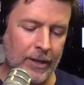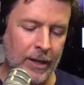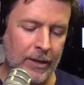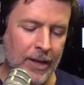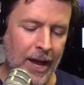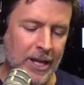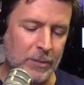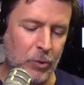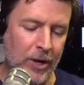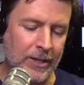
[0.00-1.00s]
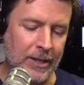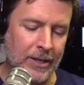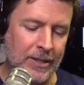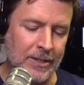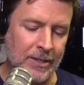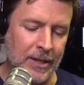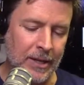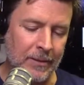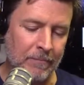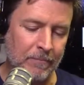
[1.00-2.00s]
The highest point is
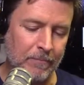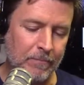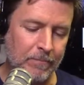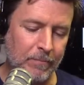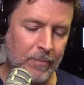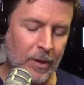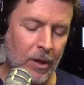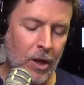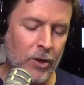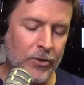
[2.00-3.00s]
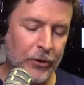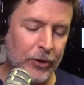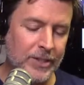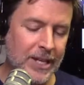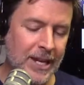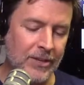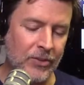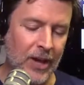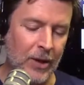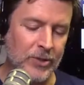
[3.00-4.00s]

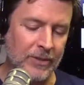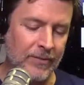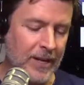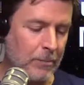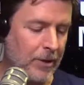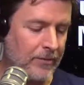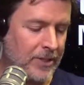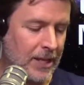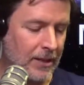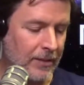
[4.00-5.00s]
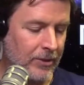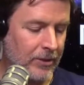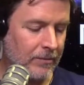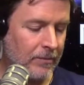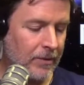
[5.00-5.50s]
13,000 feet above sea level.